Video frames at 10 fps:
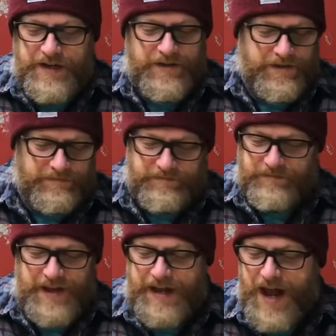and you're
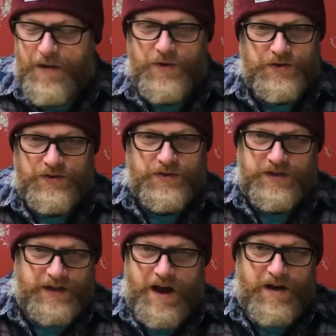like I was, you're just
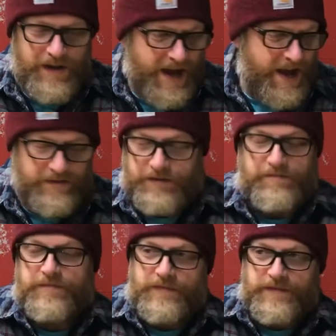goggle-eyed, just
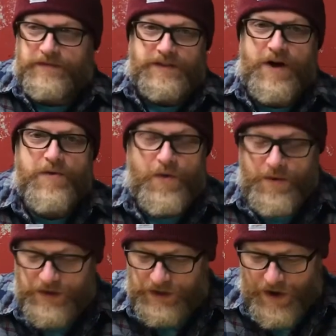don't know where
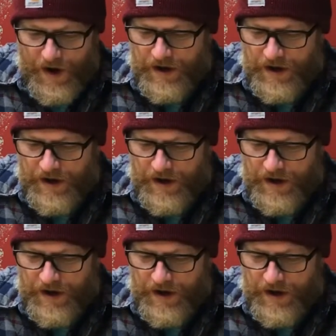to start.